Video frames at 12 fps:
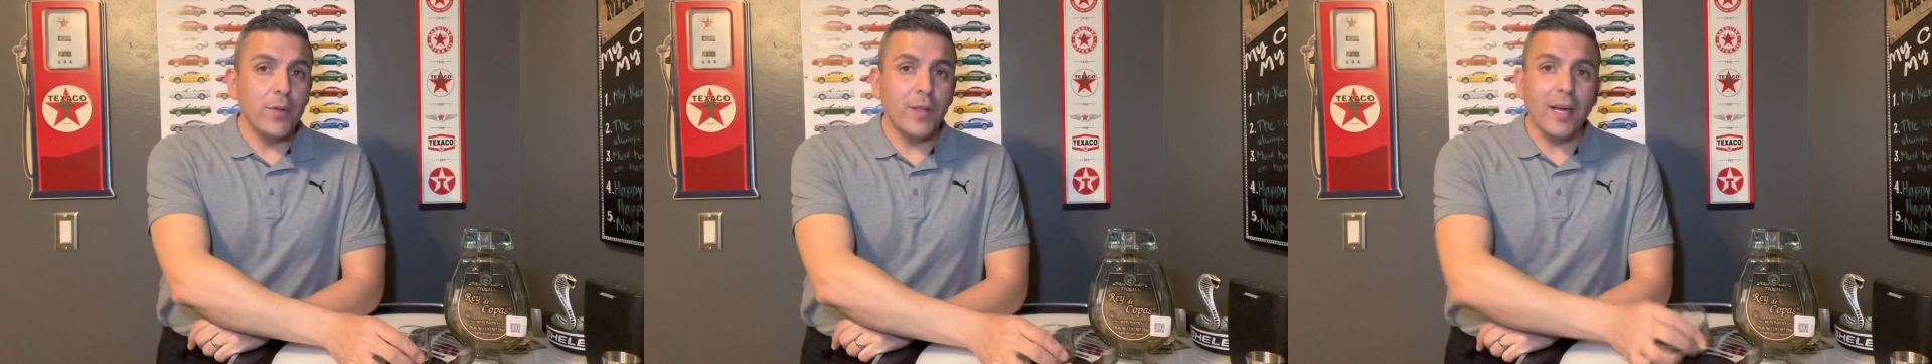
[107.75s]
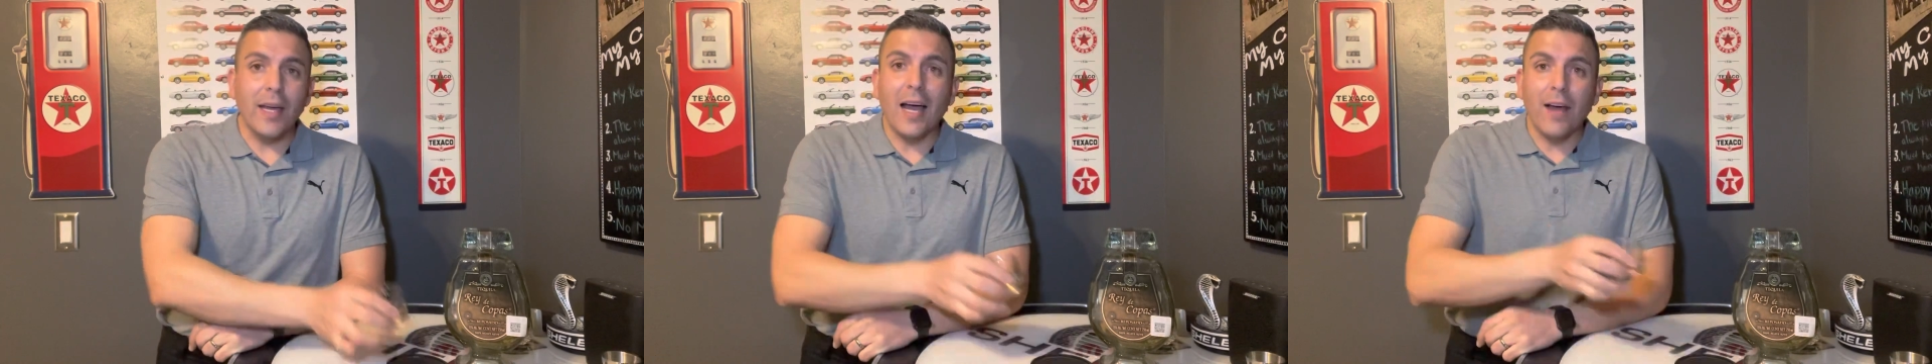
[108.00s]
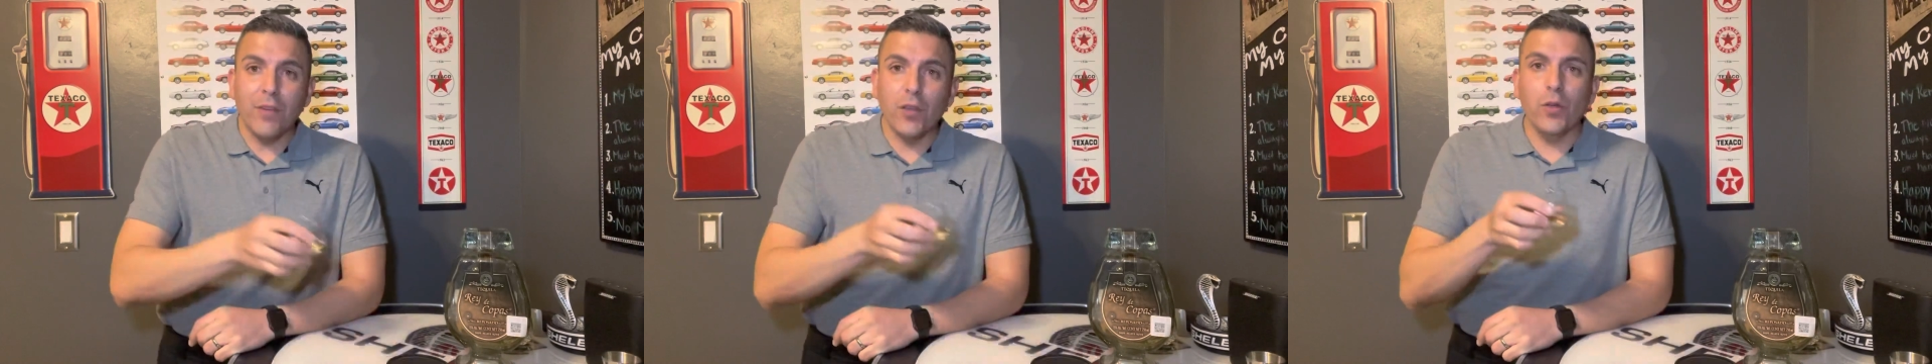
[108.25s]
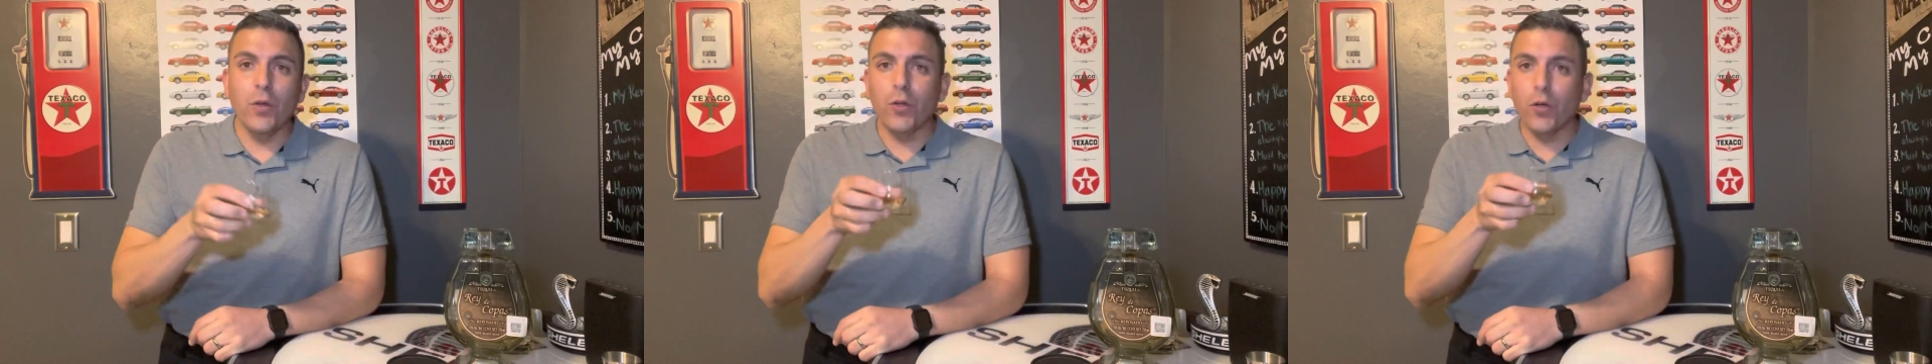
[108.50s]
The agave,
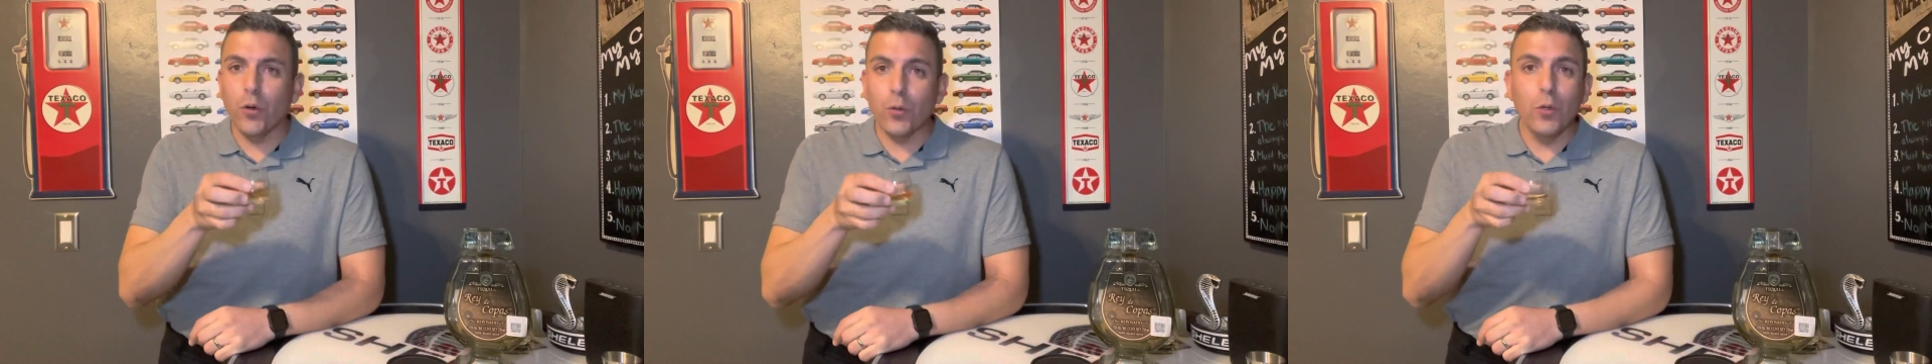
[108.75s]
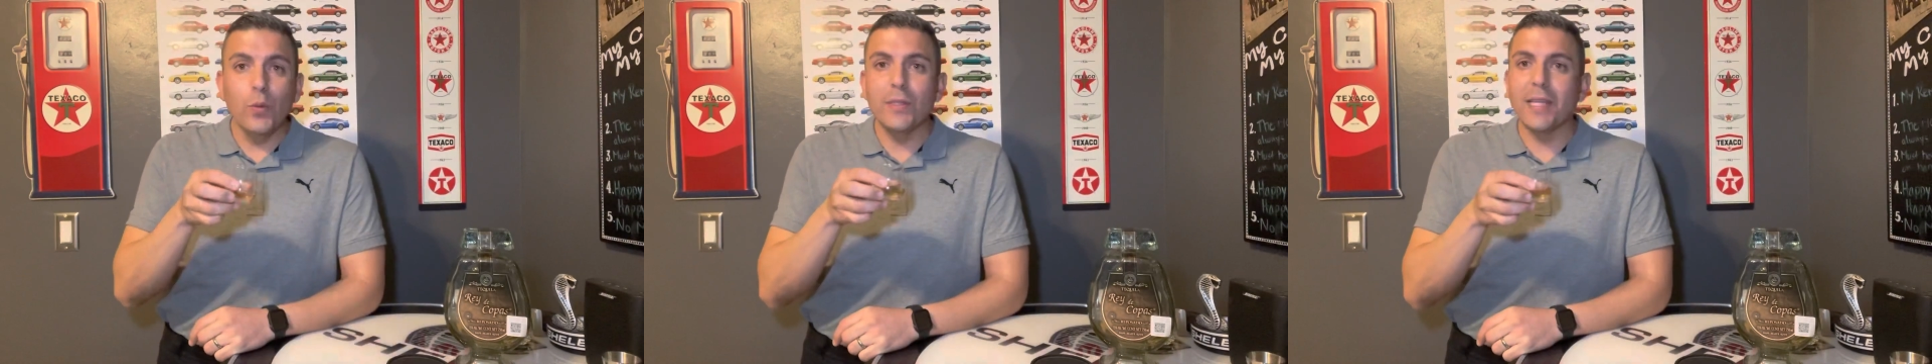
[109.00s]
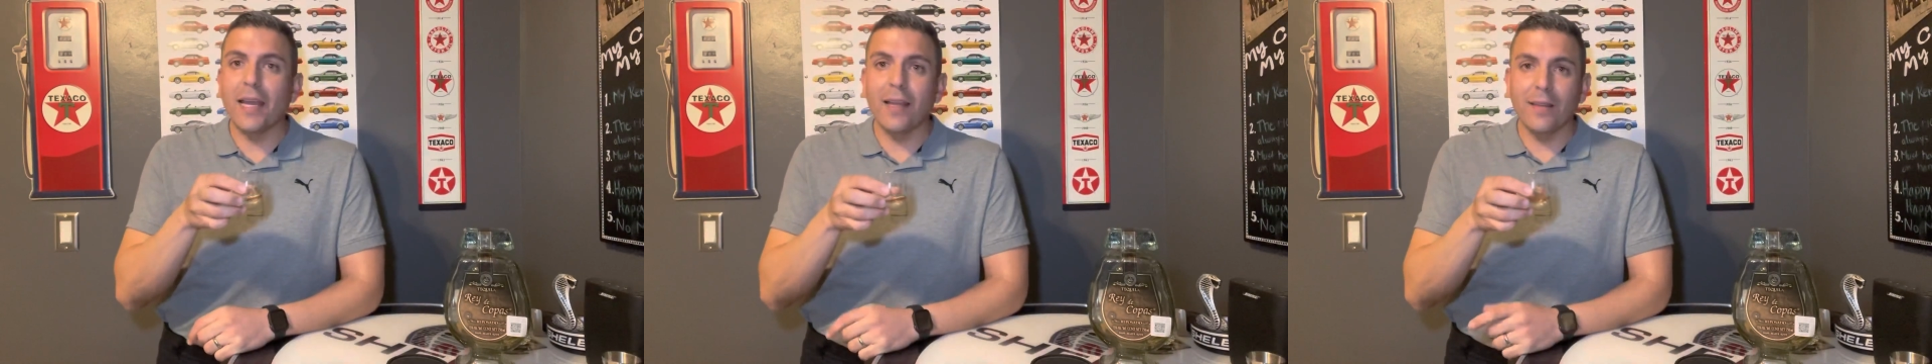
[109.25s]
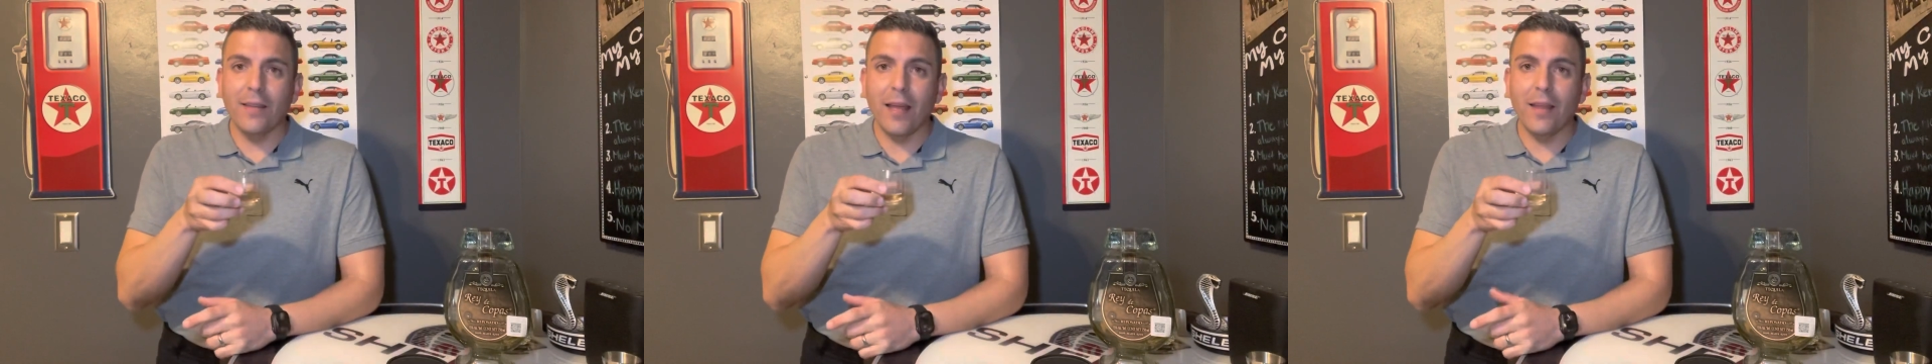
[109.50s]
you know, you don't lose that
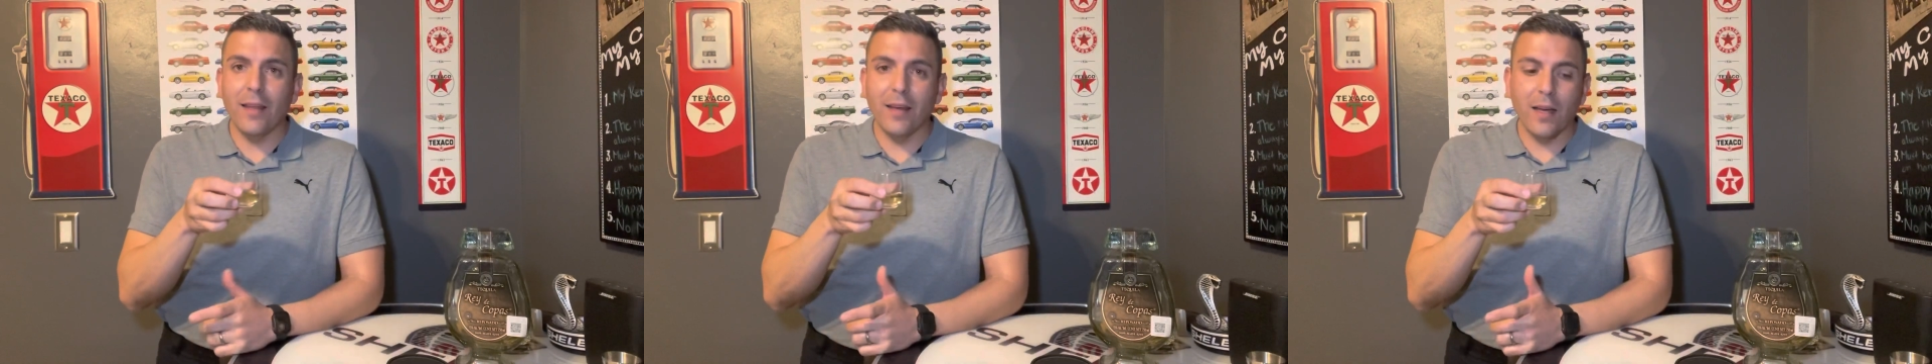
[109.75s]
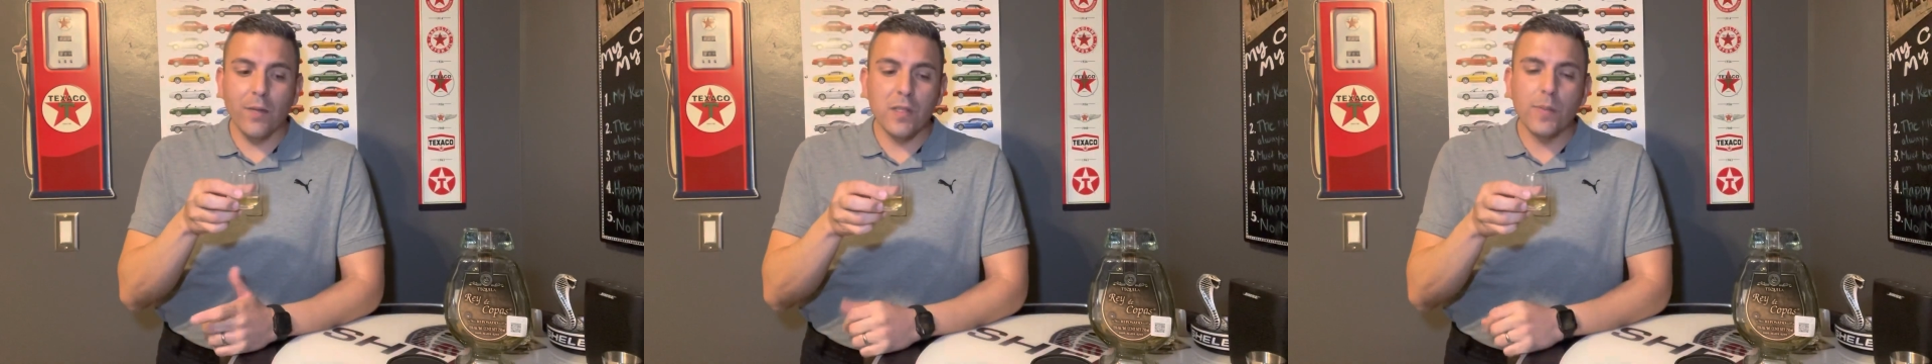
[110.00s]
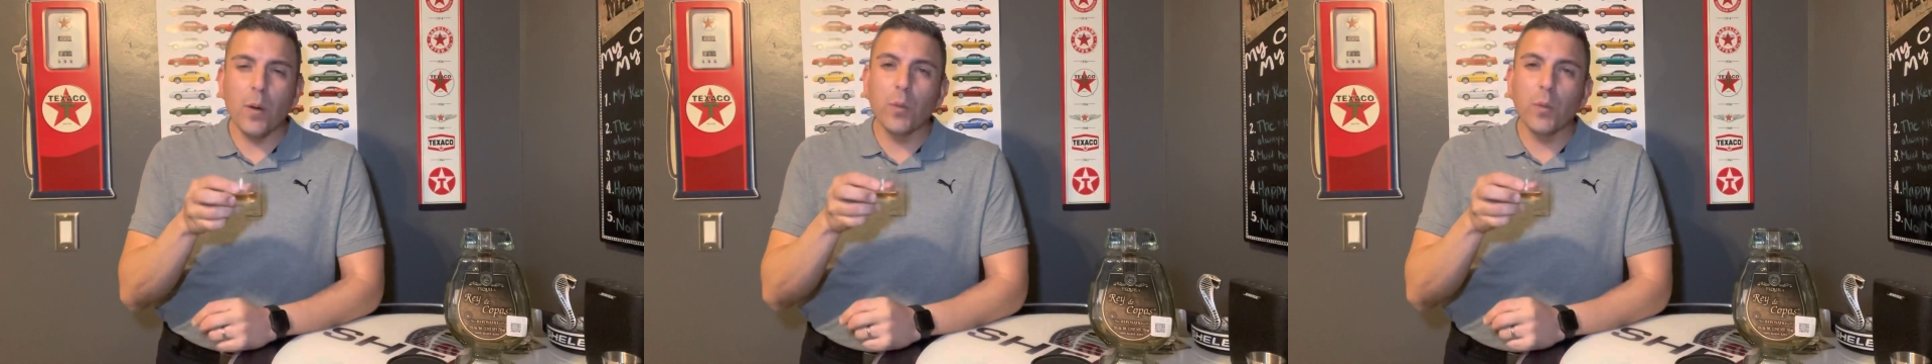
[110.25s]
agave smell,